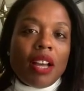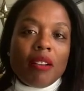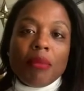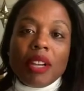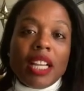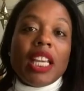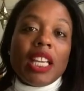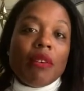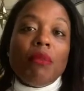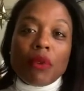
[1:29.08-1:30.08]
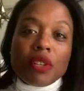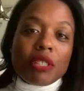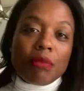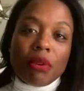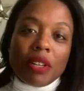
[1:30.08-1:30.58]
we're getting even more
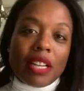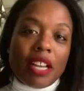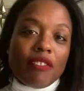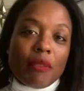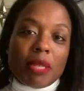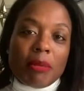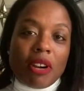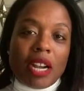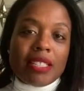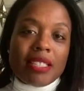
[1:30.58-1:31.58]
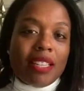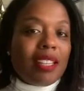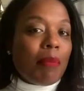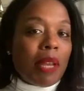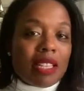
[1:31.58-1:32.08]
support now from Democrats and
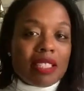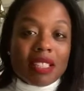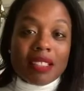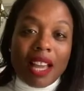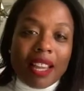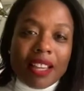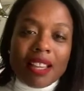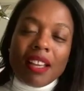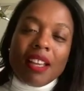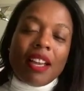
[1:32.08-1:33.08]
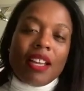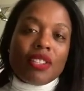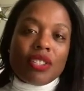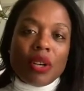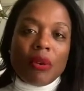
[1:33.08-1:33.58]
independents alike. And
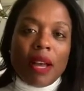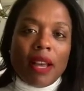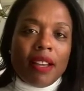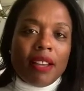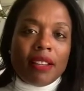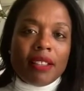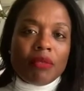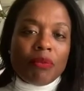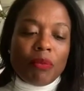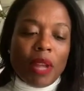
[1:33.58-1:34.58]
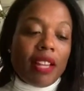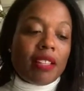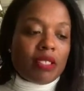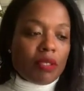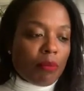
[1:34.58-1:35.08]
so,
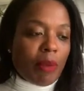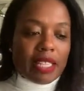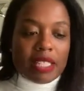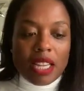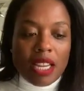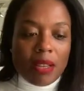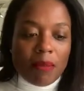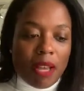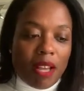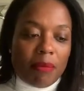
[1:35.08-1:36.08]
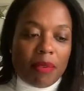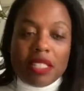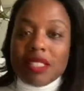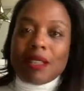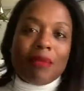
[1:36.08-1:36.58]
and my team, and
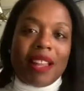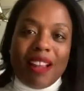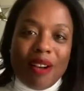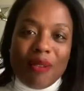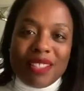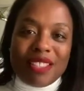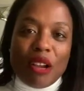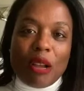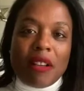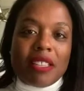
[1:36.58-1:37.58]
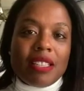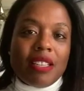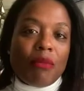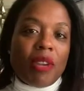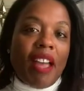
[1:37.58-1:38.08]
this is something I always talk about, is
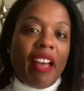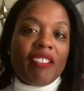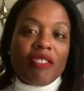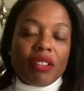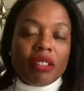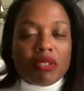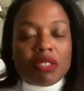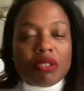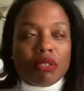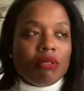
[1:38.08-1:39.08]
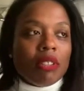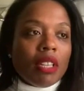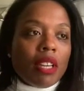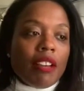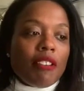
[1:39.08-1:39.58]
like we have close to
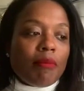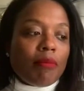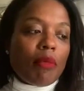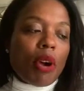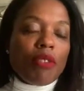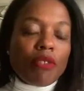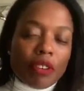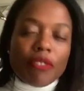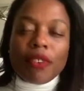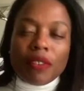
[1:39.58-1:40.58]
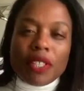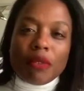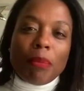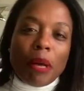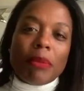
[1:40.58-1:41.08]
over 50
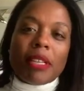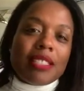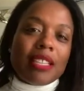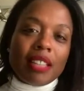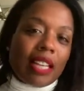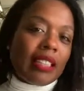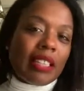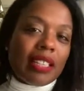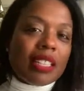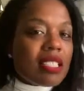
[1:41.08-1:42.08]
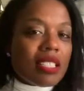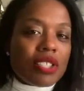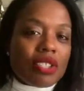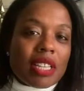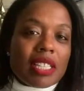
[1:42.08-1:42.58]
Republicans elected in this
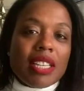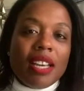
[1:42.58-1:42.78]
district,